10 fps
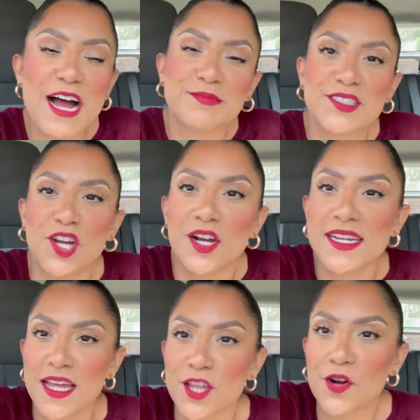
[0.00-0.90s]
I'm
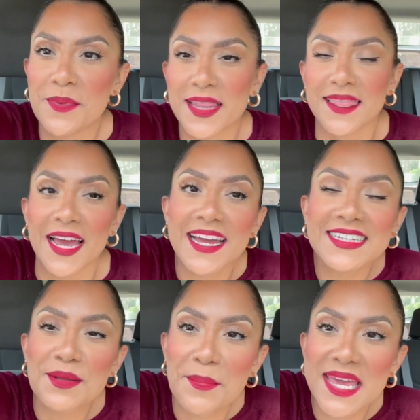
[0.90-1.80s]
starting a little bit
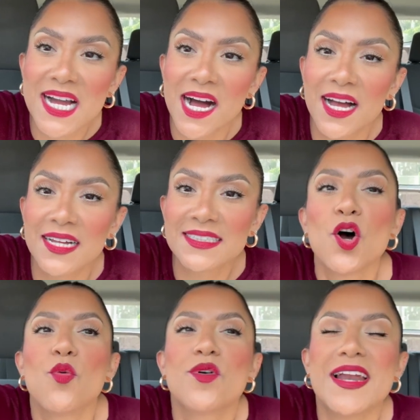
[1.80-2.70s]
late because,
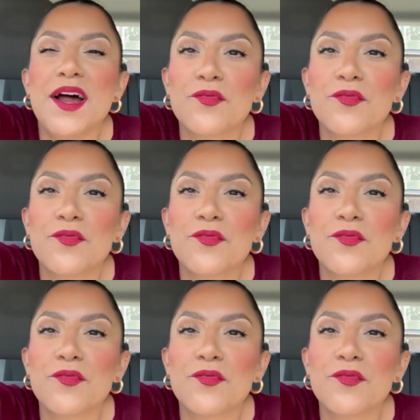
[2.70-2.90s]
well, not